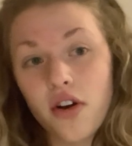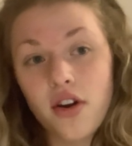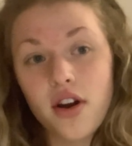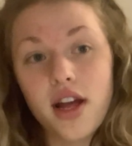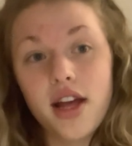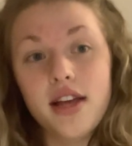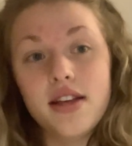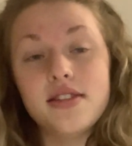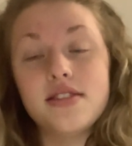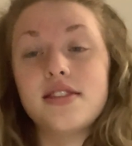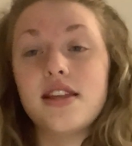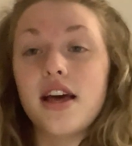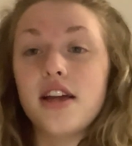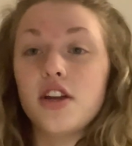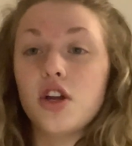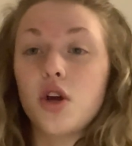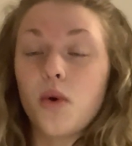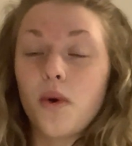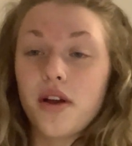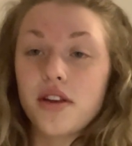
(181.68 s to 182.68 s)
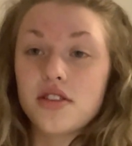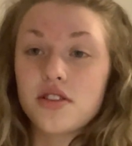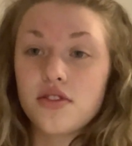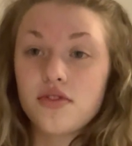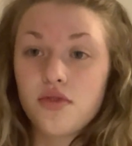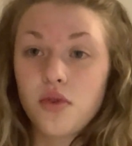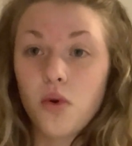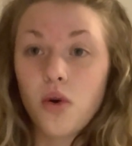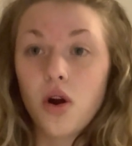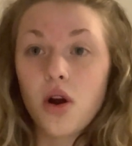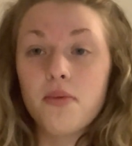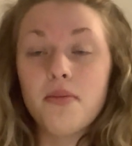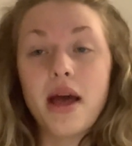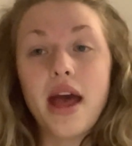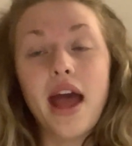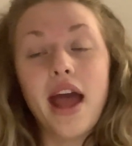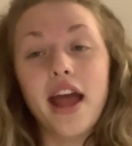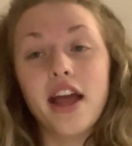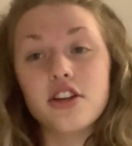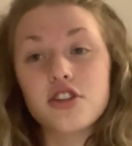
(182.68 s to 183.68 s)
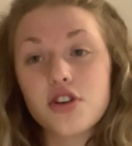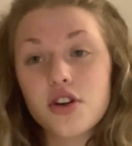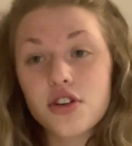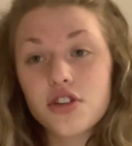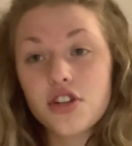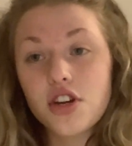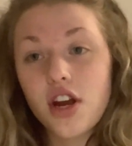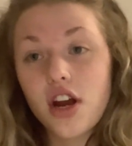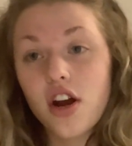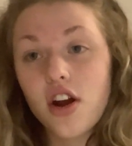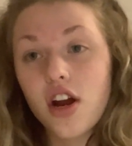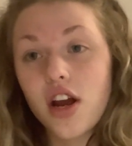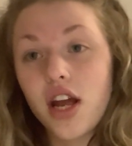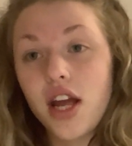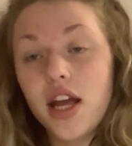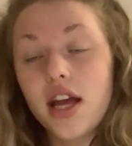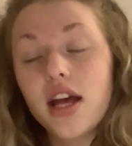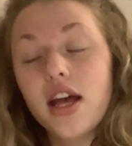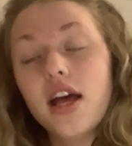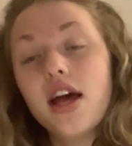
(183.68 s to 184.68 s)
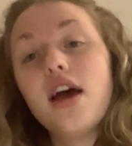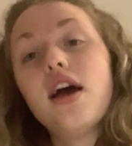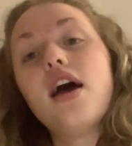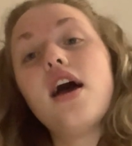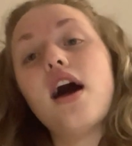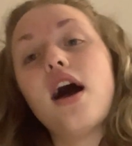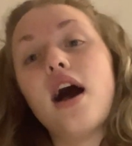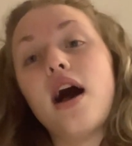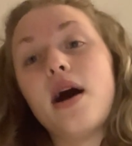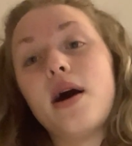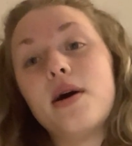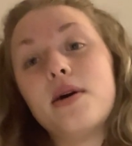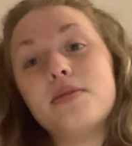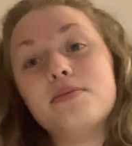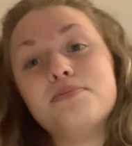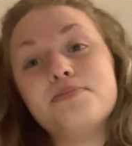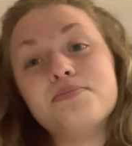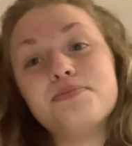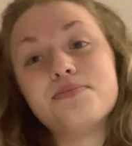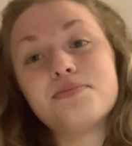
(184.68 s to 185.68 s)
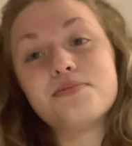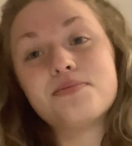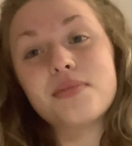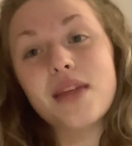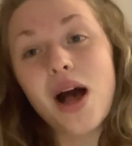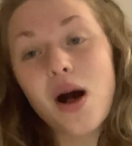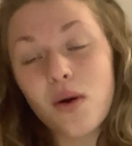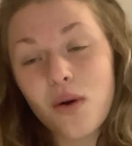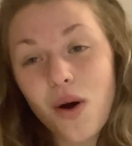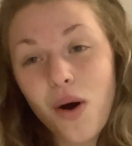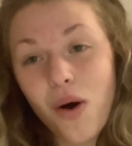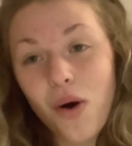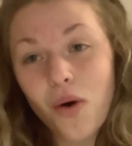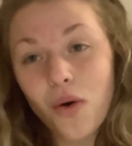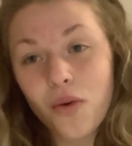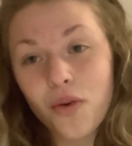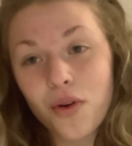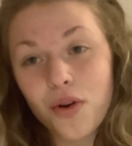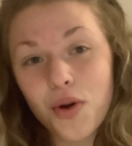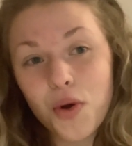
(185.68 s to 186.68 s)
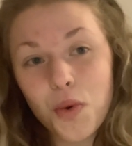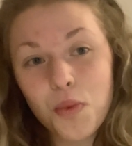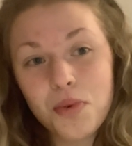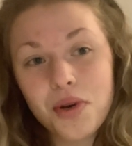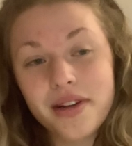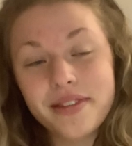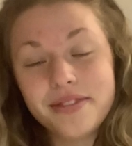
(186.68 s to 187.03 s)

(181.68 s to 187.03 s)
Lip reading: is then going to form a tertiary alcohol group,